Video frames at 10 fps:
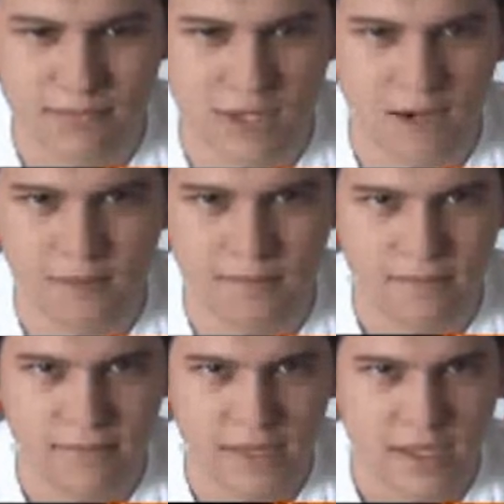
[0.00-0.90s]
Oh,
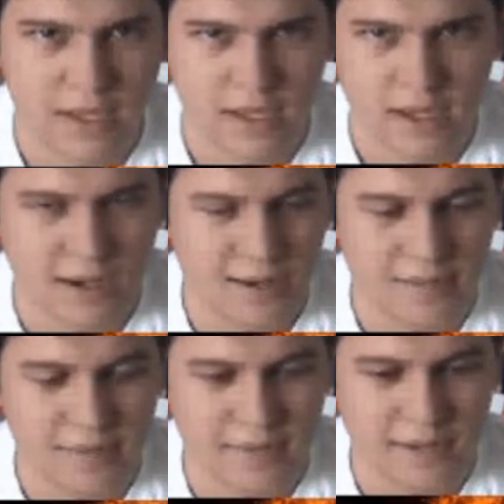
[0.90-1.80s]
I
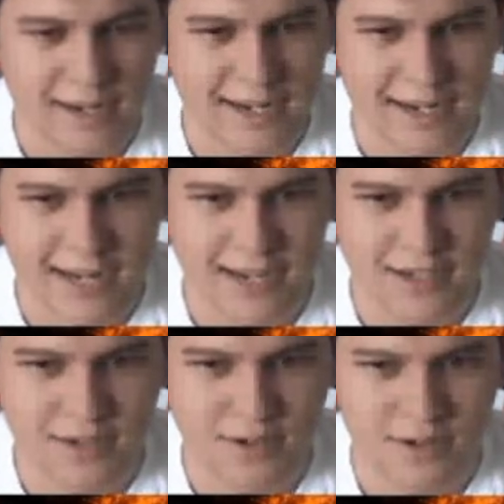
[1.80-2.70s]
almost forgot. Yeah, that
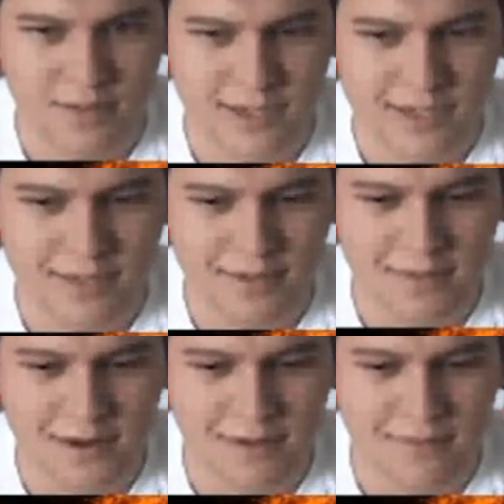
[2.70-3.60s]
is true. Because
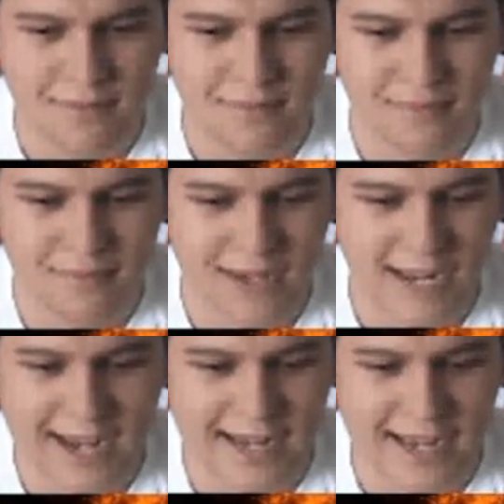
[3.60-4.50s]
remember when
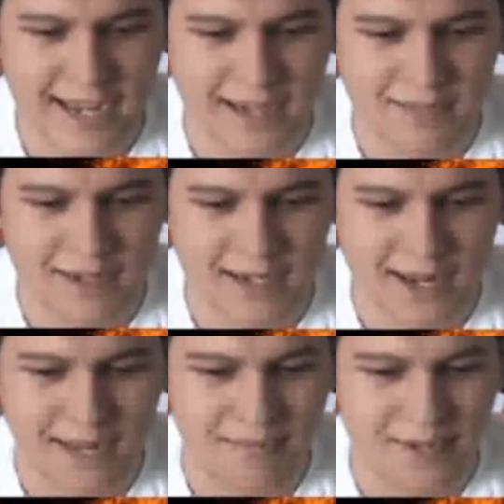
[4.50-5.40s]
they had that X-Men
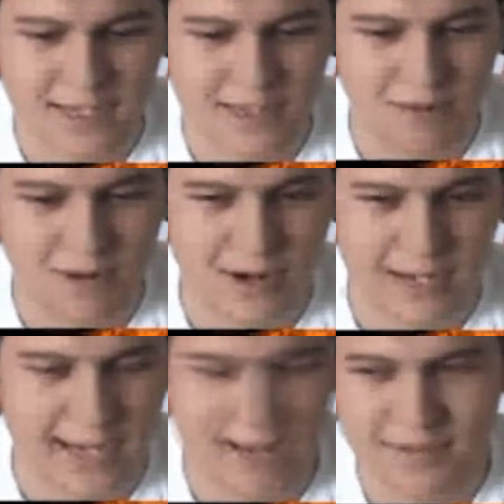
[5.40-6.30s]
game? Because they were
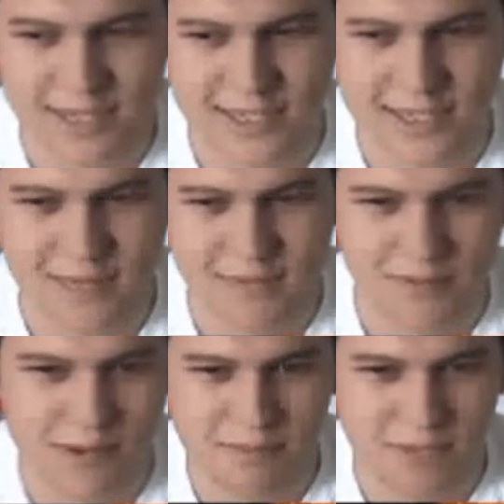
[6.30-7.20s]
worried game systems
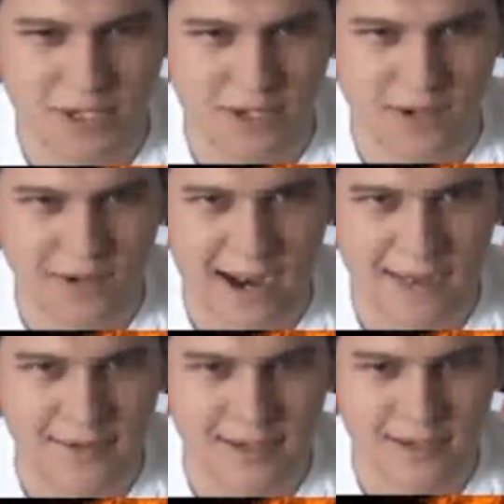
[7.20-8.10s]
would butcher the
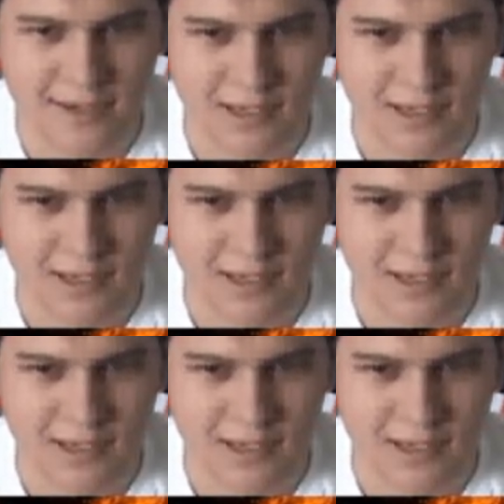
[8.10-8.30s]
graphics.